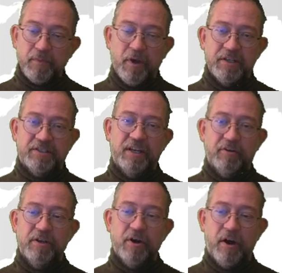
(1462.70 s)
it's
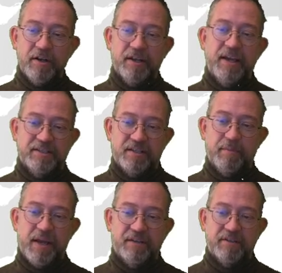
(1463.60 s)
generally
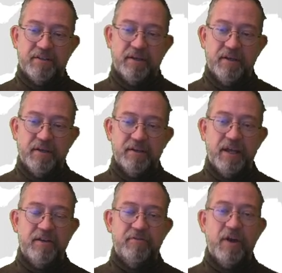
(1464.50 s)
underestimated
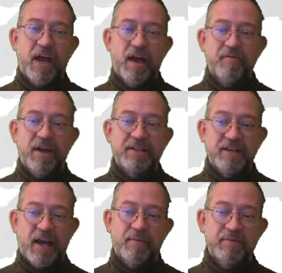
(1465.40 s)
that if you have a
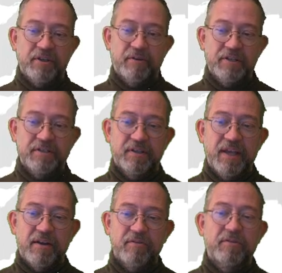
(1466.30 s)
time series
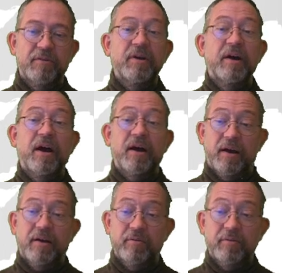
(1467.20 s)
that
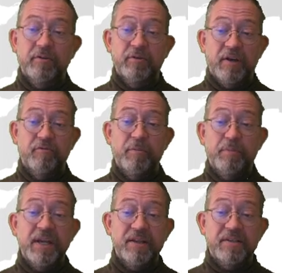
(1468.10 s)
you can
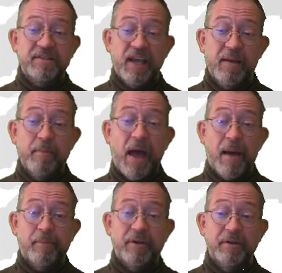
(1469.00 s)
repeat the same map